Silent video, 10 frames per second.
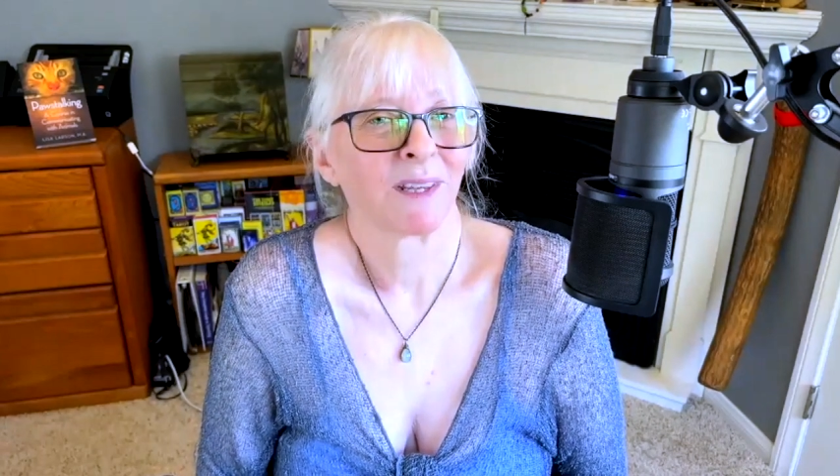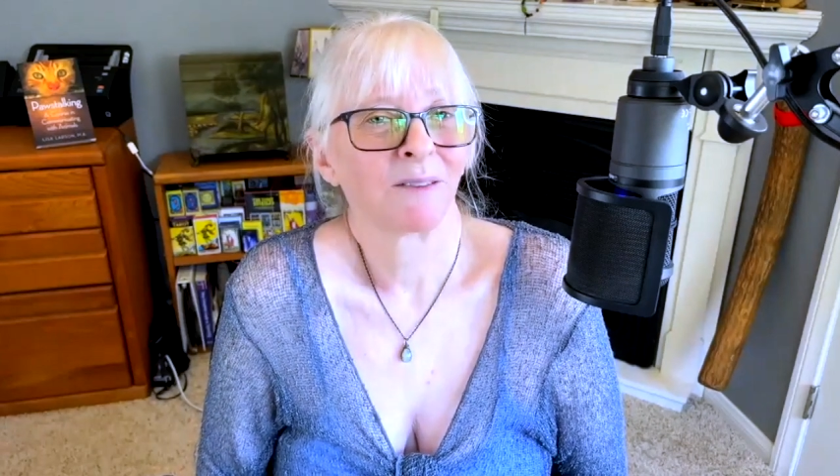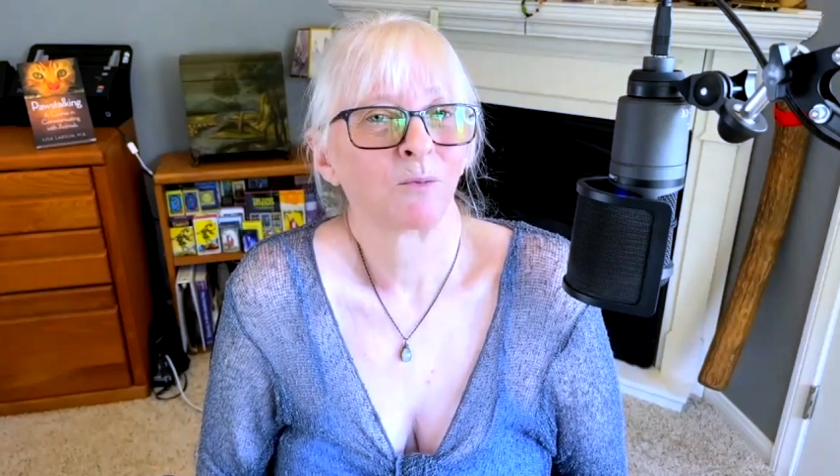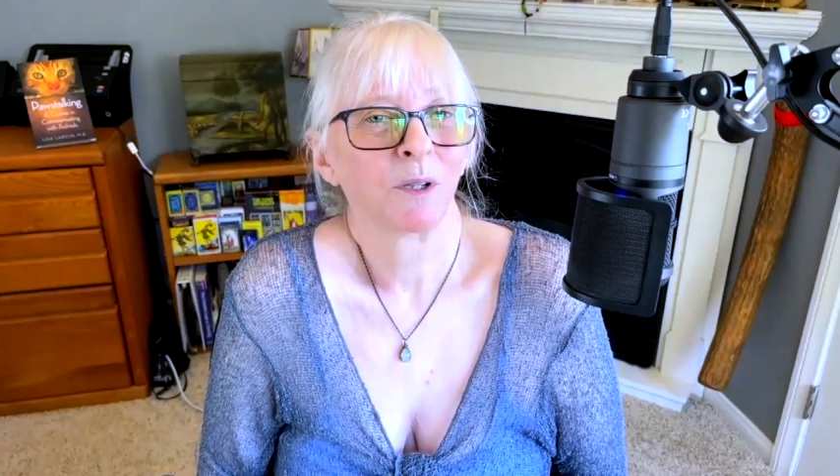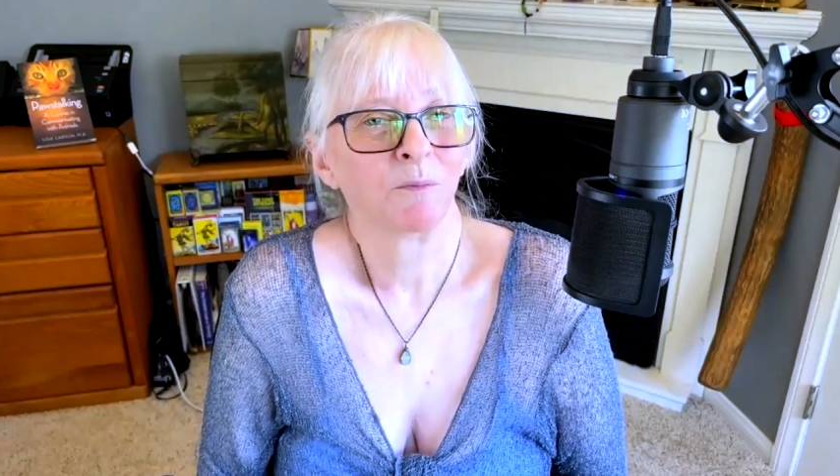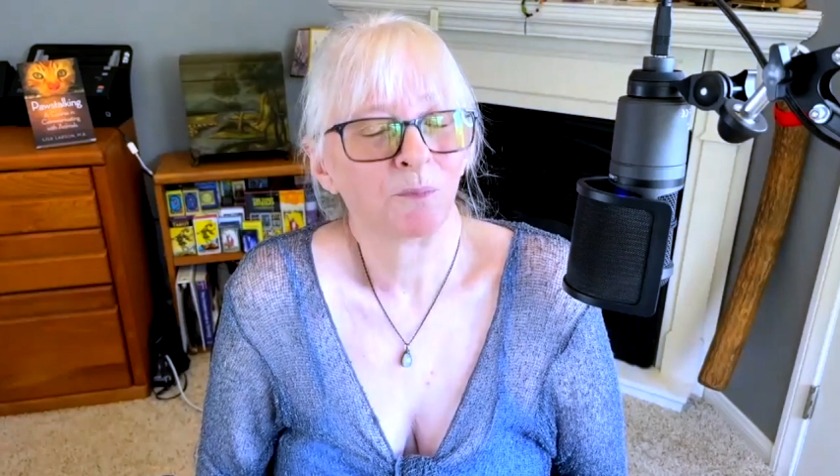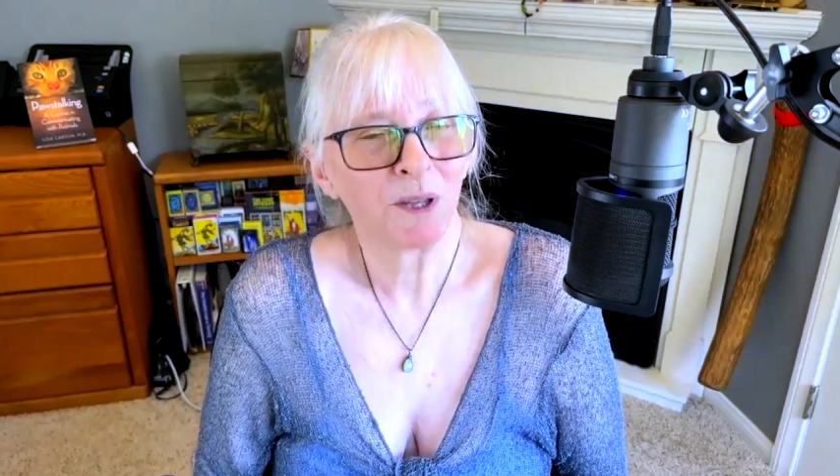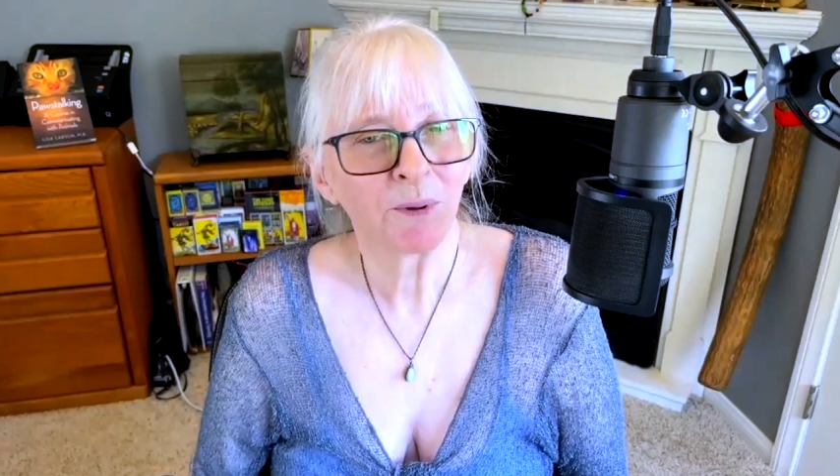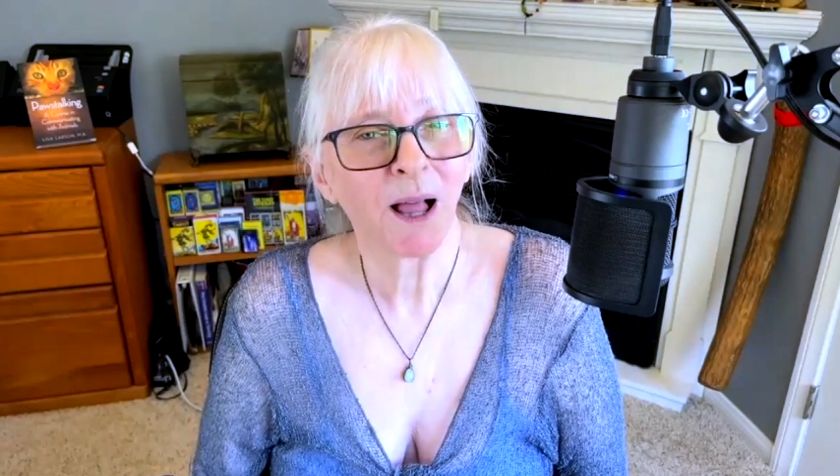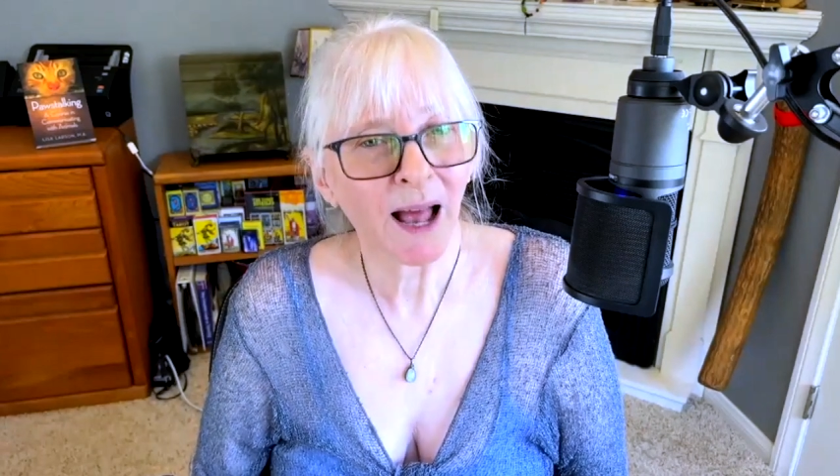And when
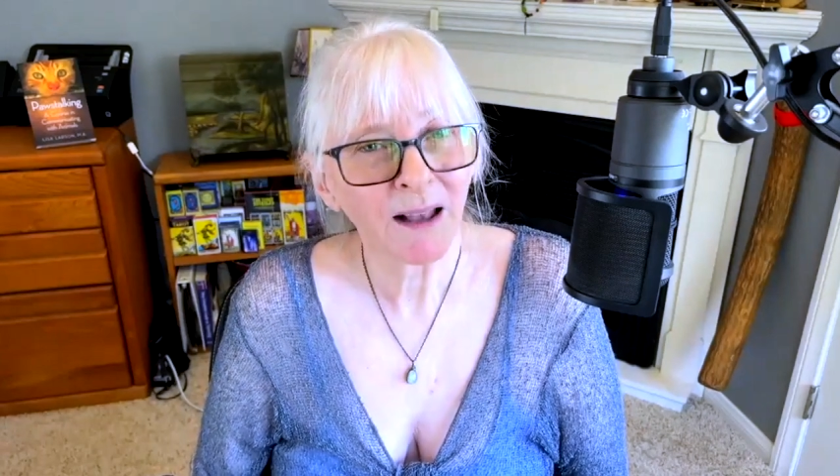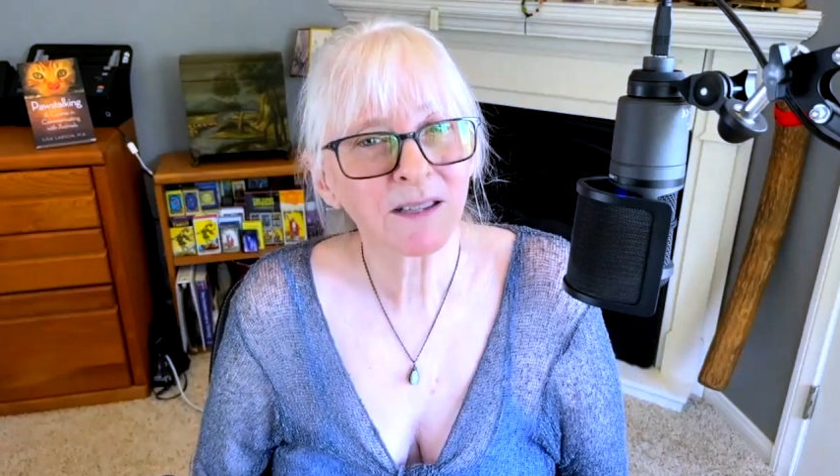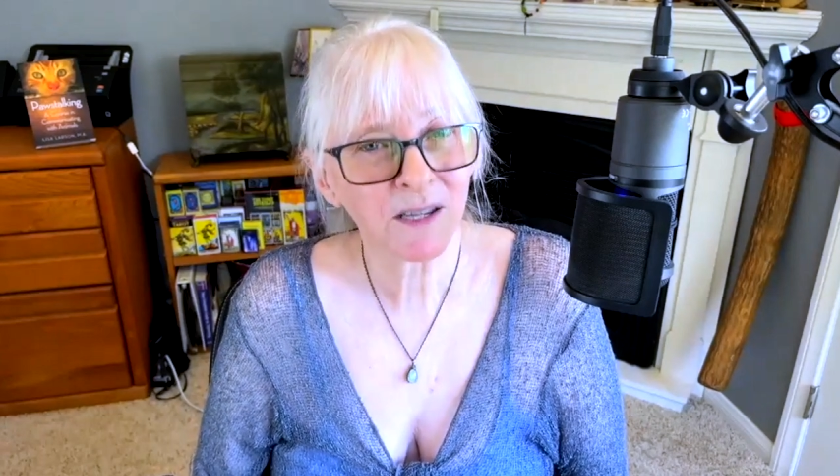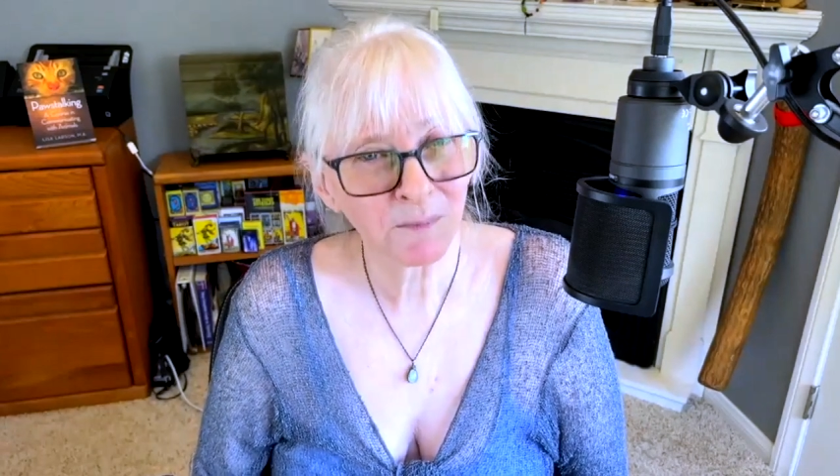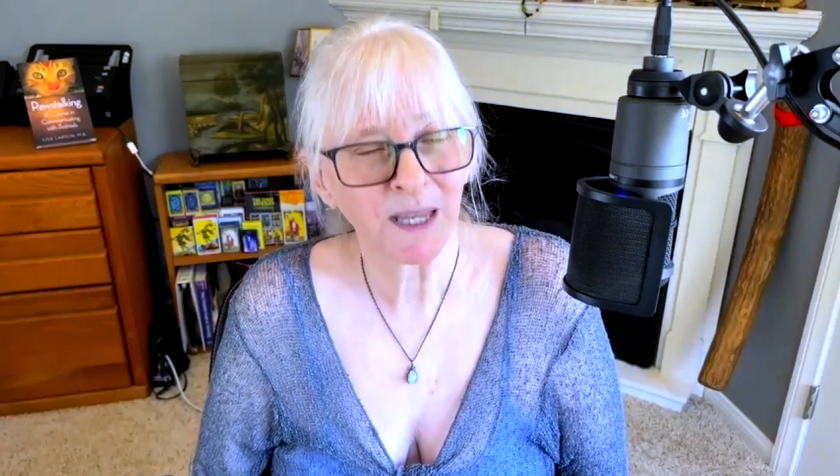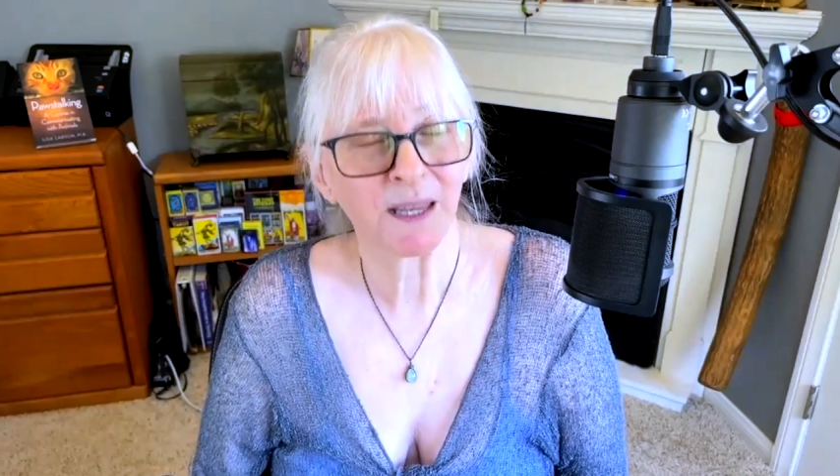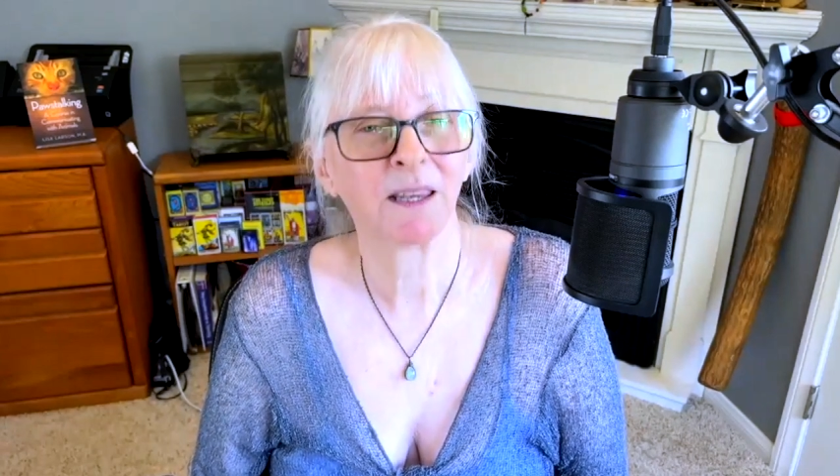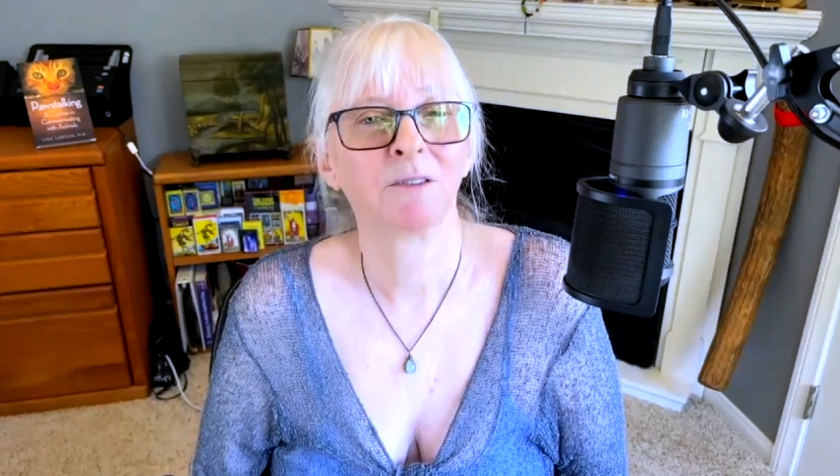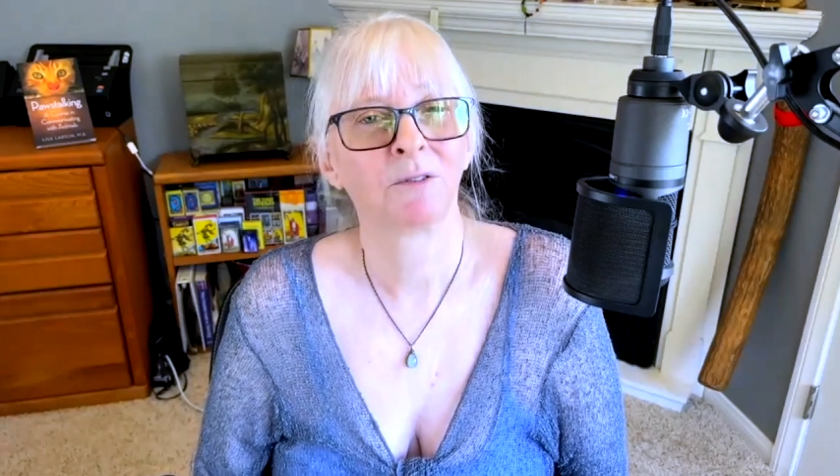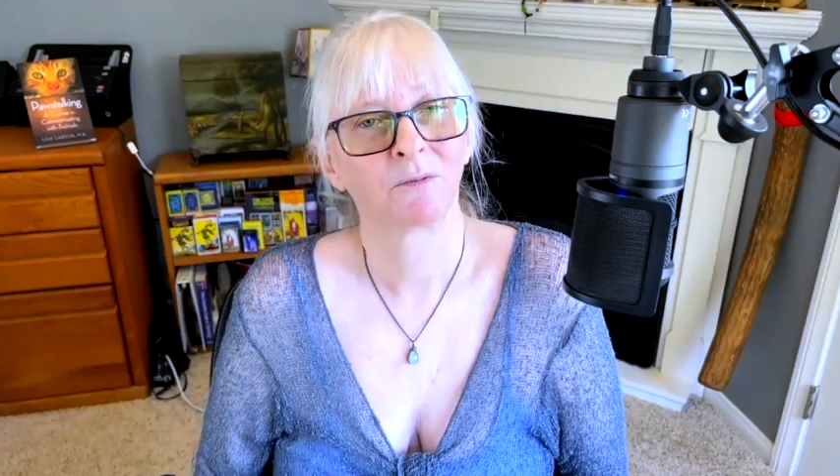people ask
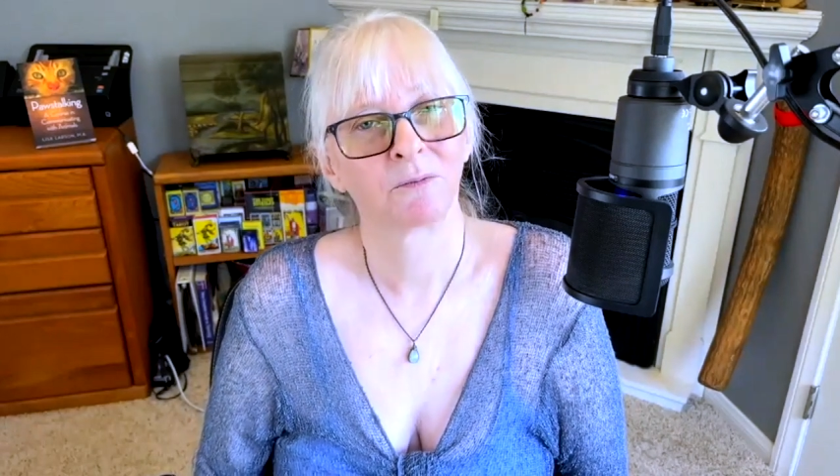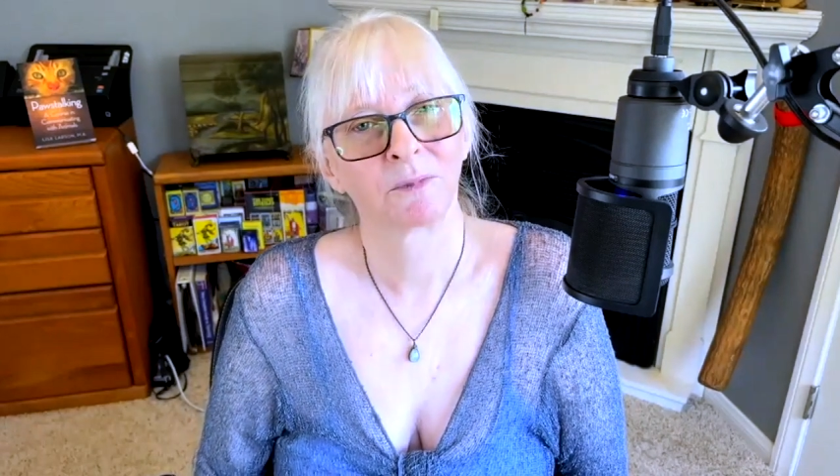me,